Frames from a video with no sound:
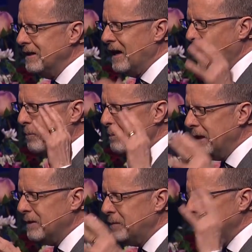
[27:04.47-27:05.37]
Help
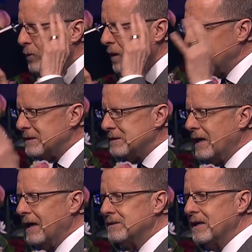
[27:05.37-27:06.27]
me to be the one that
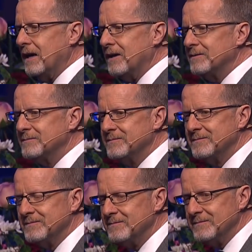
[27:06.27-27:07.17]
stands out.
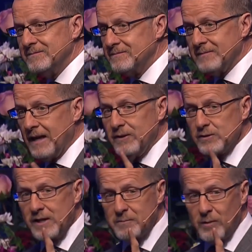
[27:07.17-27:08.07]

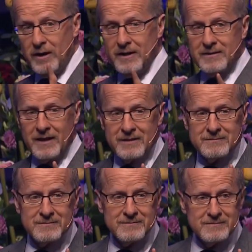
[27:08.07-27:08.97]
Daniel's not praying that.
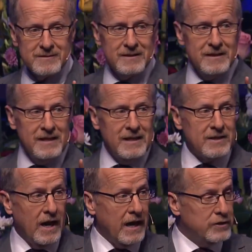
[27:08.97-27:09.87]

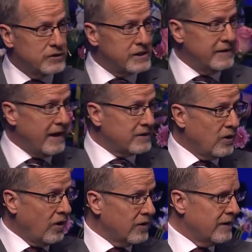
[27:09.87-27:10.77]
God, you see that
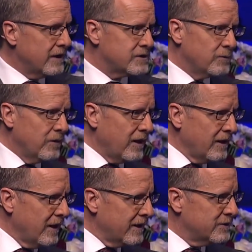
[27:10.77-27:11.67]
car? That's the one I'd
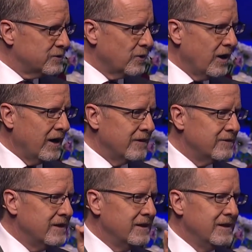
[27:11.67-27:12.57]
like to drive.
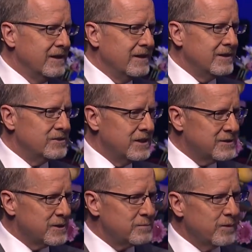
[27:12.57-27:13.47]

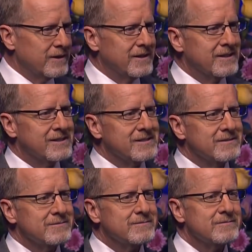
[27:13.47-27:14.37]
Jesus, please.
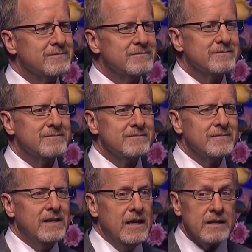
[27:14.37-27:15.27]

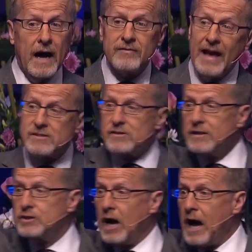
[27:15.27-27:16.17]
God, that's the
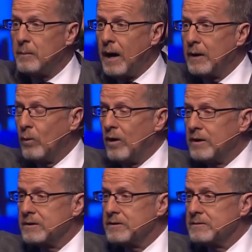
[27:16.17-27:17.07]
job I
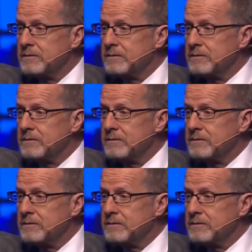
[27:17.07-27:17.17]
want.